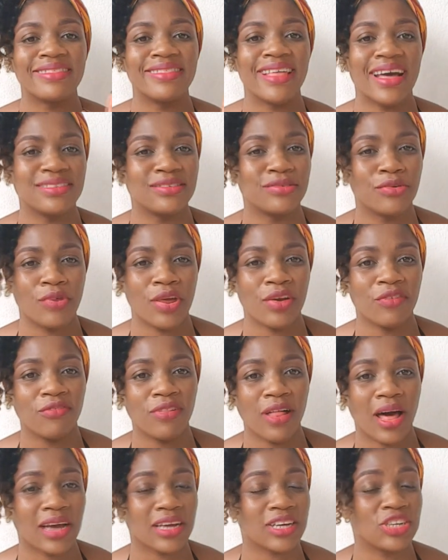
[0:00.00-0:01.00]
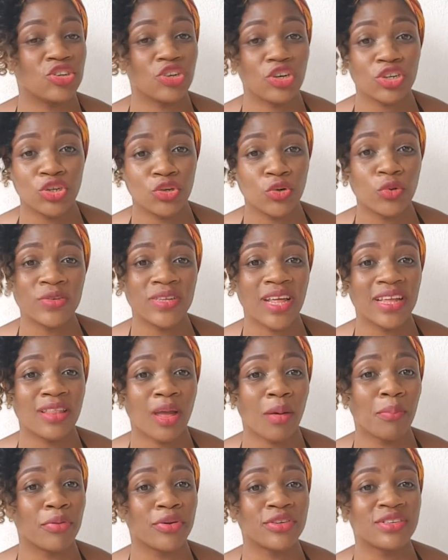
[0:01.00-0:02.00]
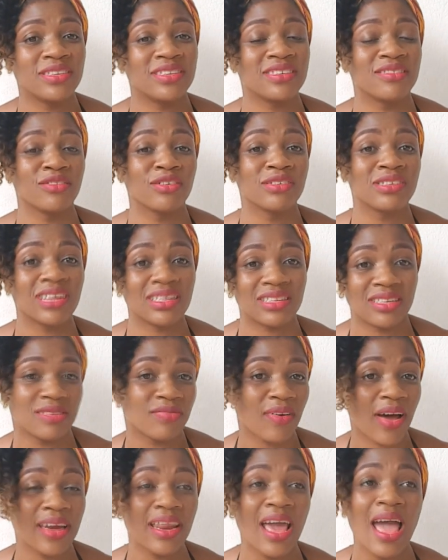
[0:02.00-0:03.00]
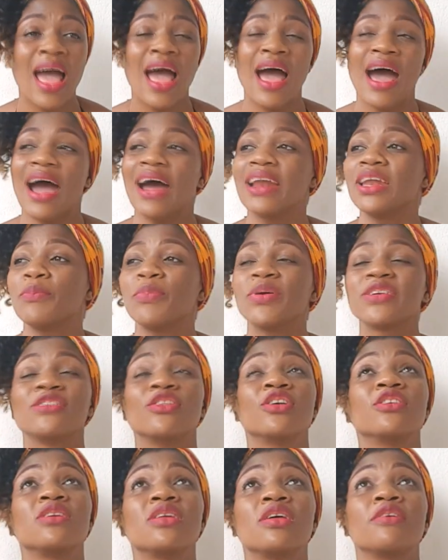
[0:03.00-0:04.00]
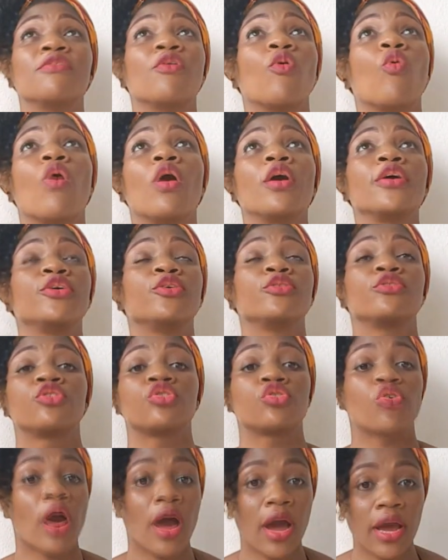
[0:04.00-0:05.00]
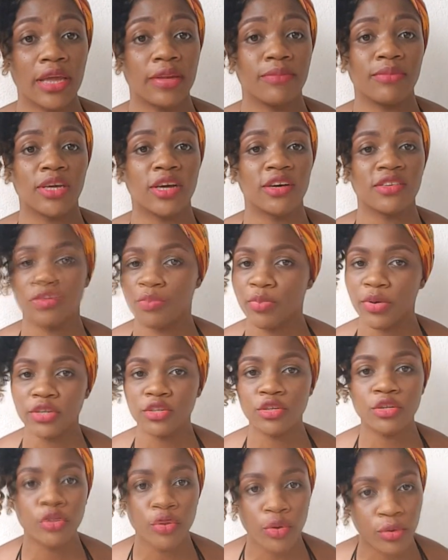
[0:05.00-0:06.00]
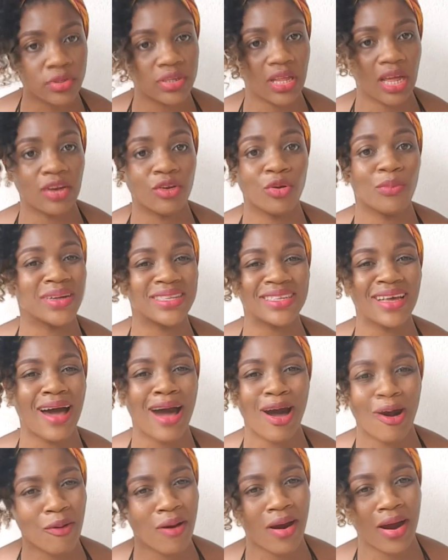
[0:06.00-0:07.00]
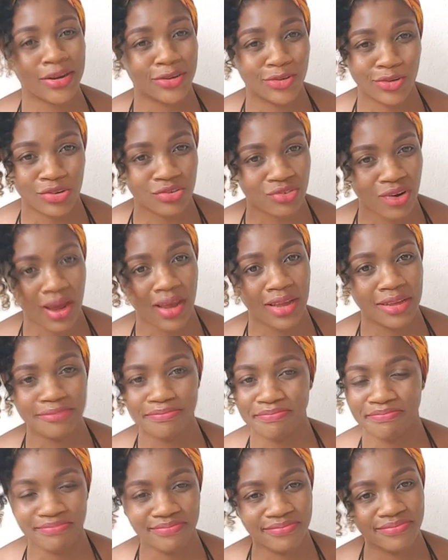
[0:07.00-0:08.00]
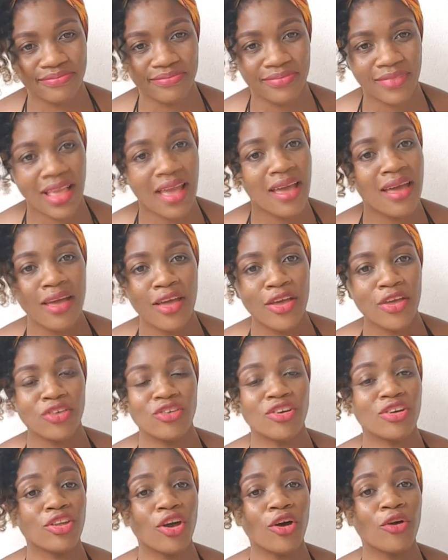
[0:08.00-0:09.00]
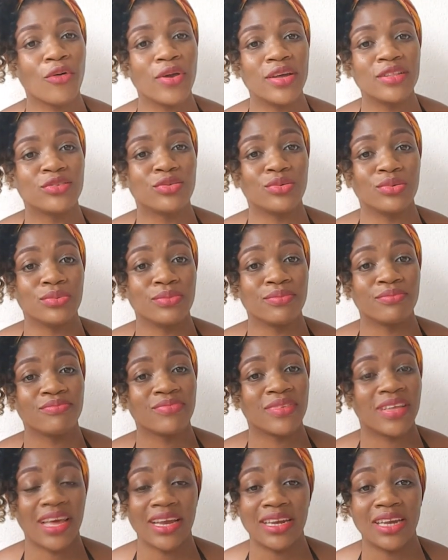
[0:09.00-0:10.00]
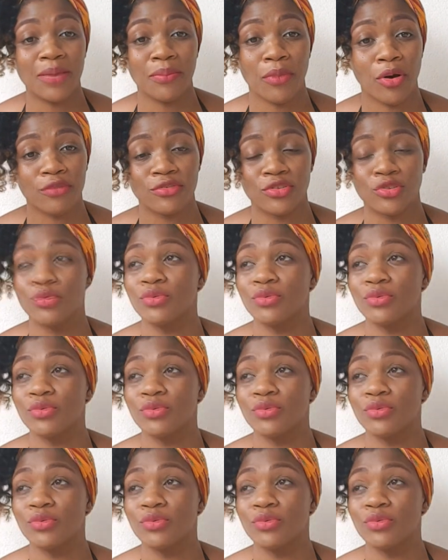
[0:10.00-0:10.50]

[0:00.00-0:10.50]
That's a red flag. It just shows that that person is not satisfied, and the person doesn't even want you trying, because the person knows that no matter how hard you try, you're not going to get them off.